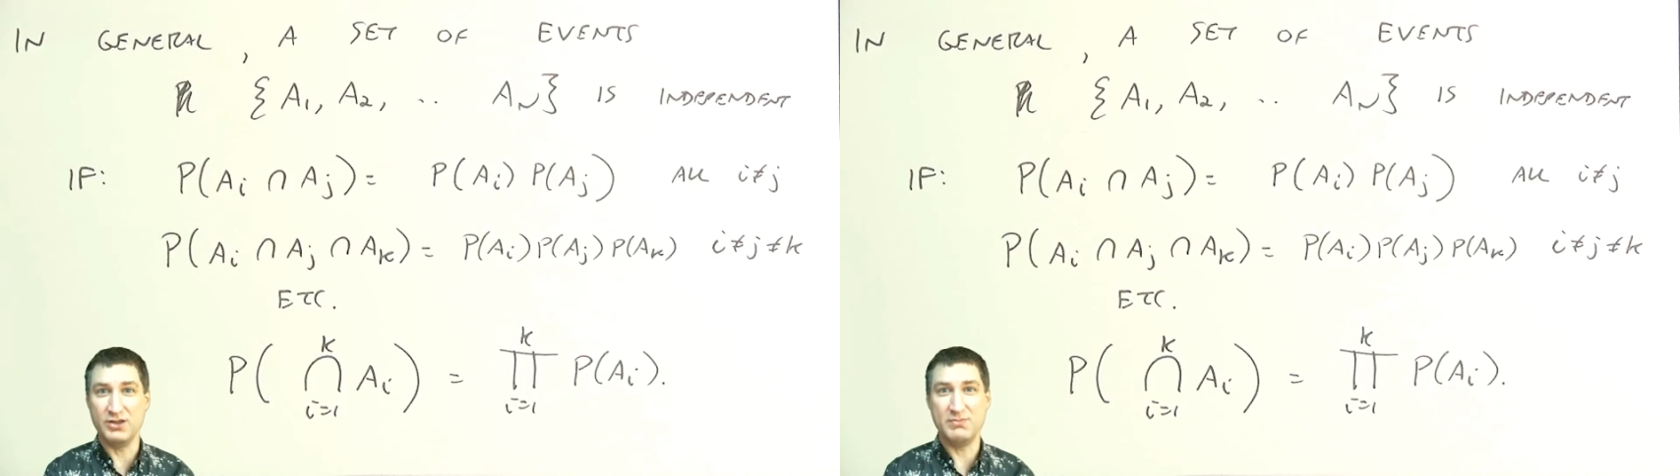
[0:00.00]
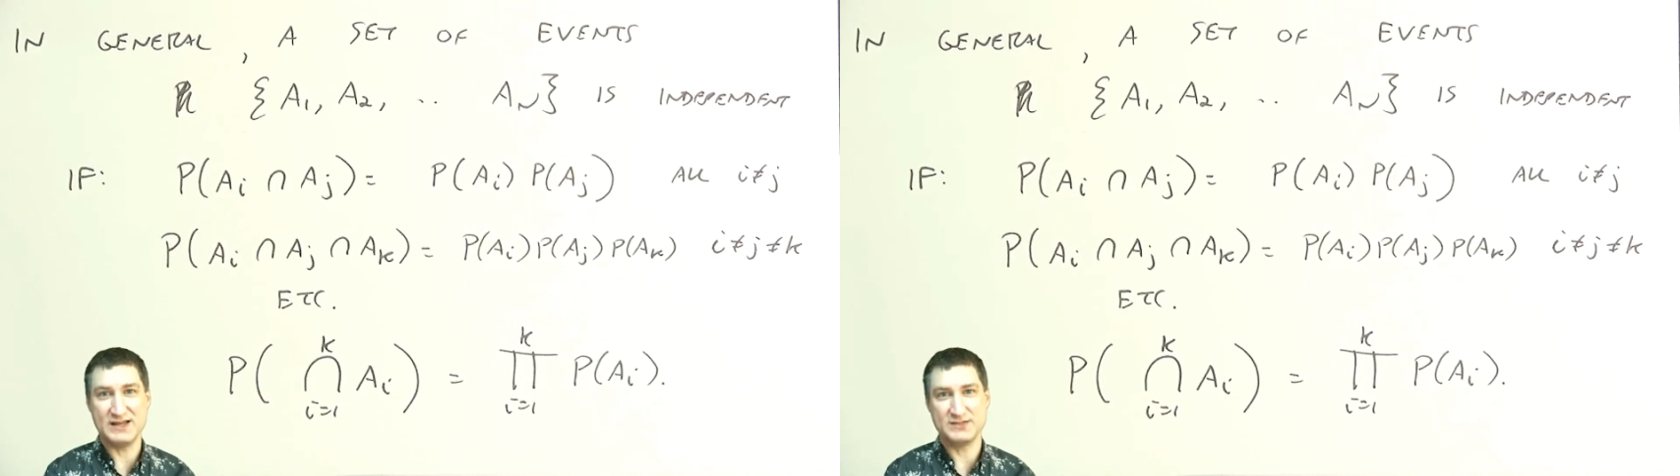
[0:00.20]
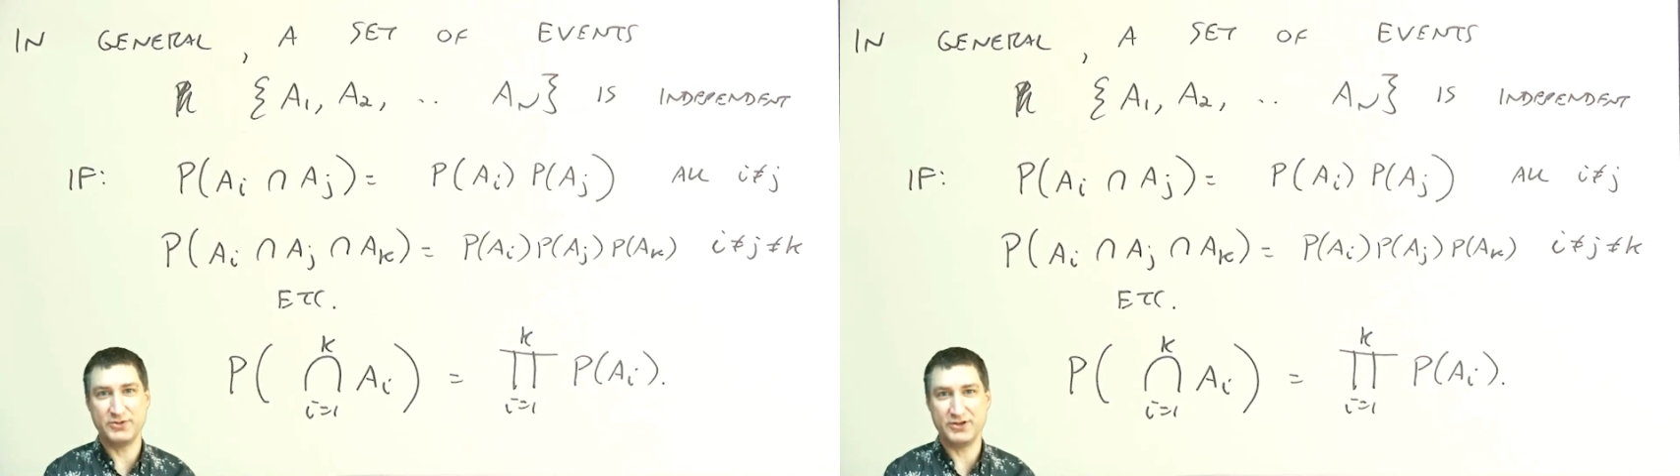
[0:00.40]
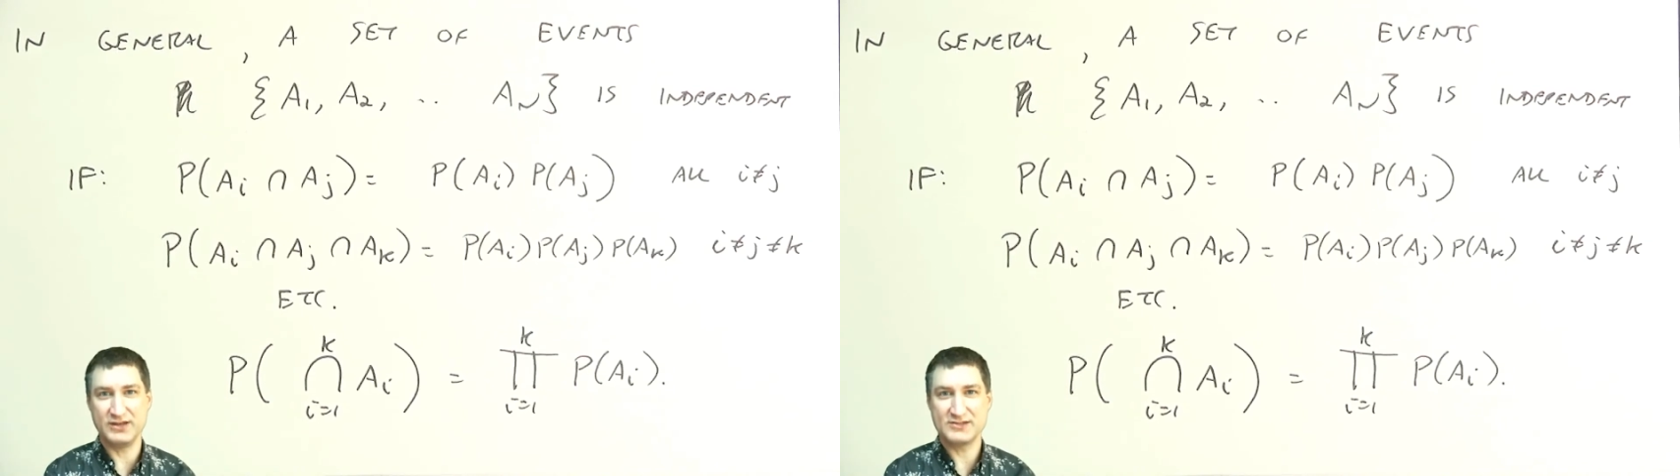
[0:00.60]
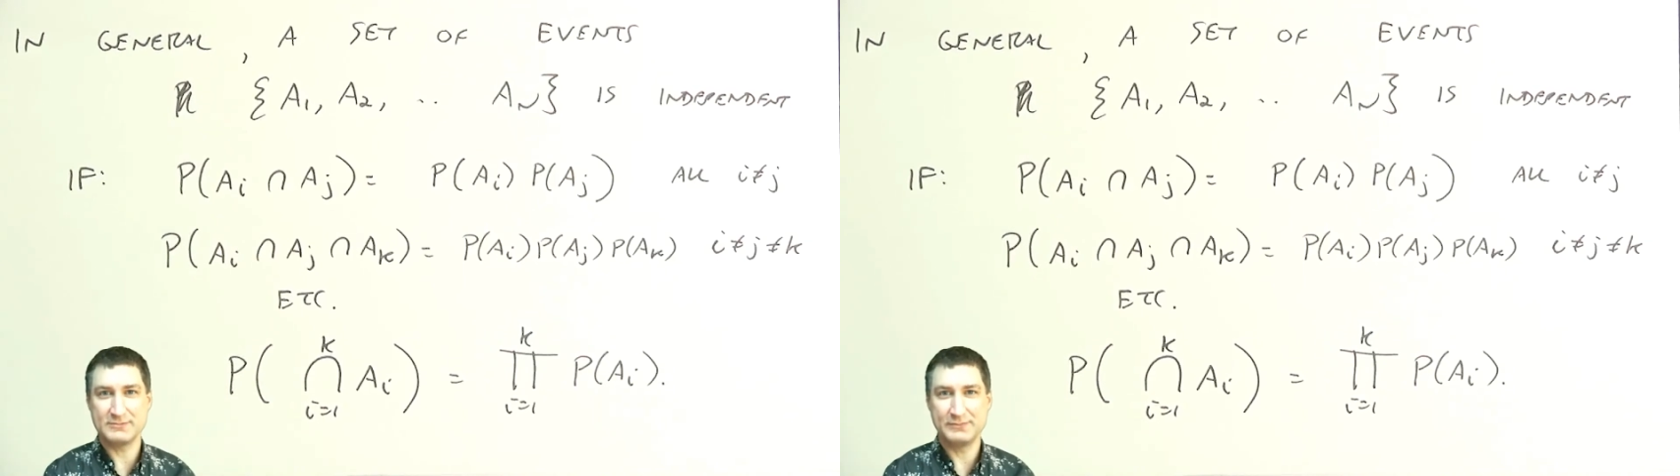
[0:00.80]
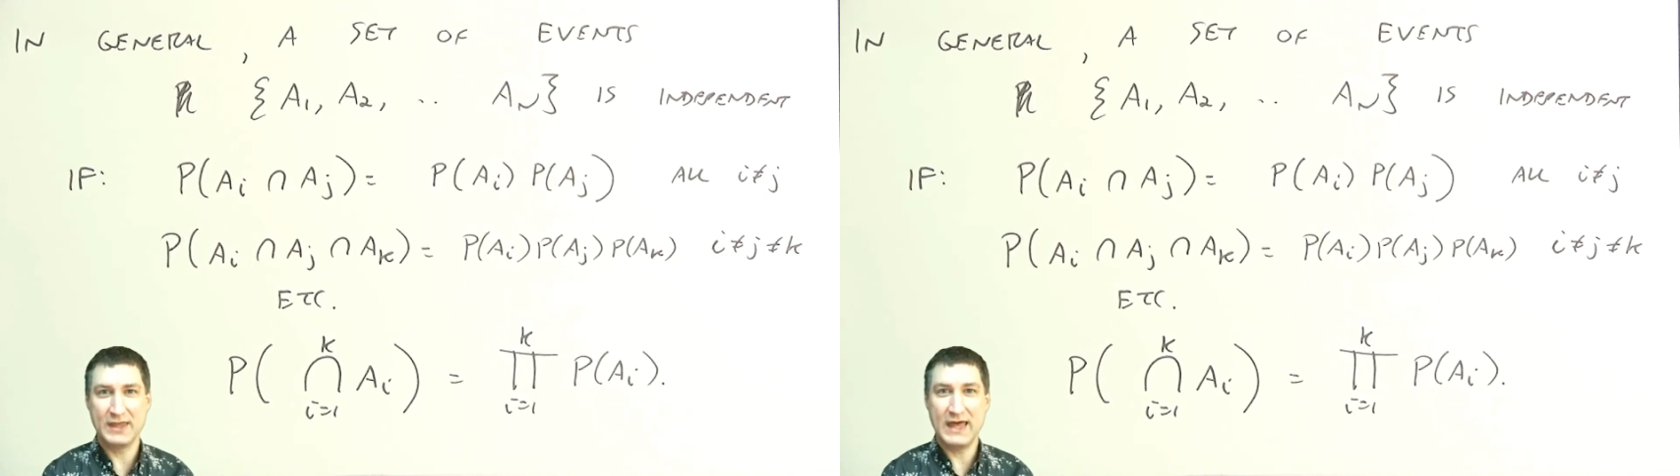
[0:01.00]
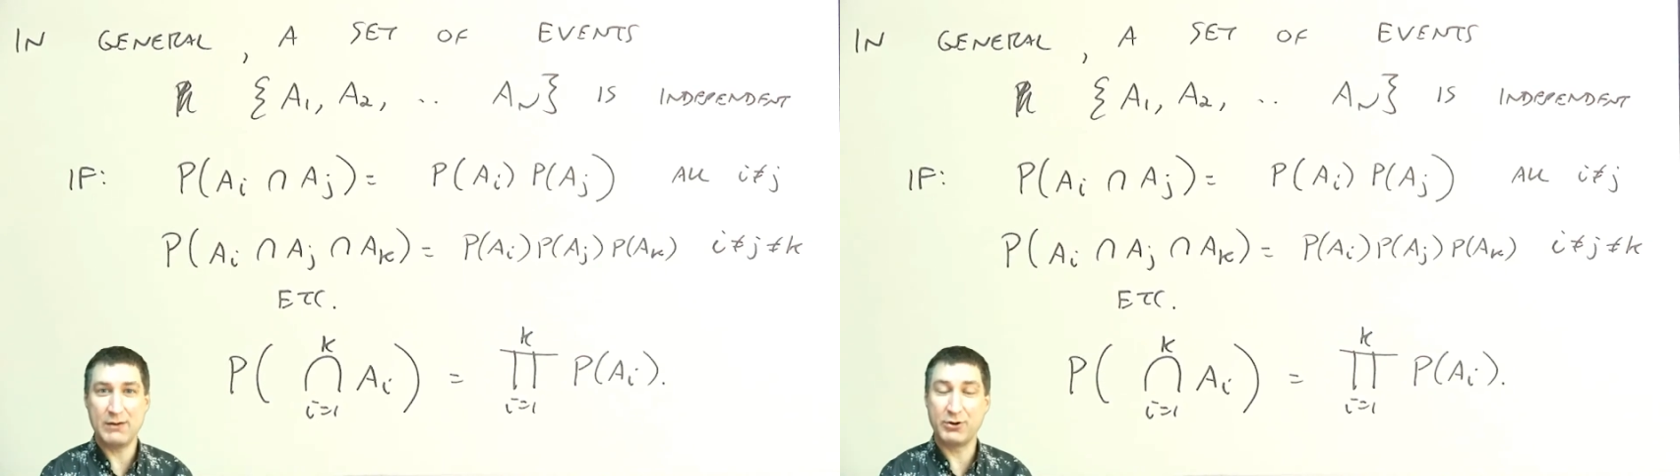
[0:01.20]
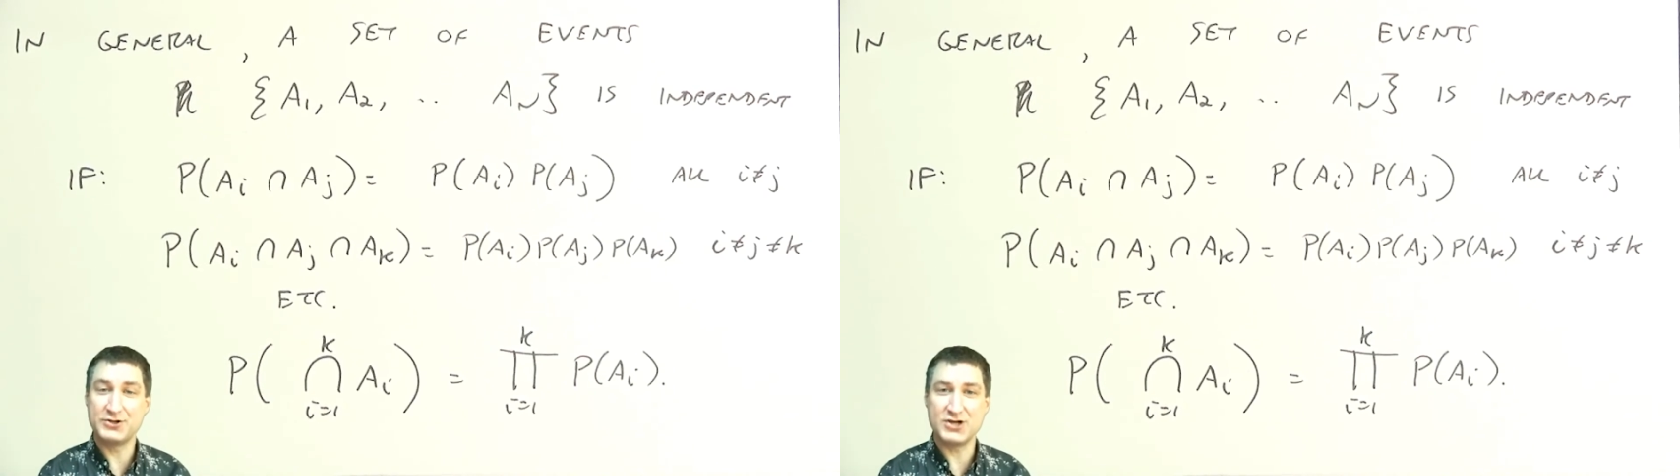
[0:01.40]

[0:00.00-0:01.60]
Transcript: the possibilities. And we're going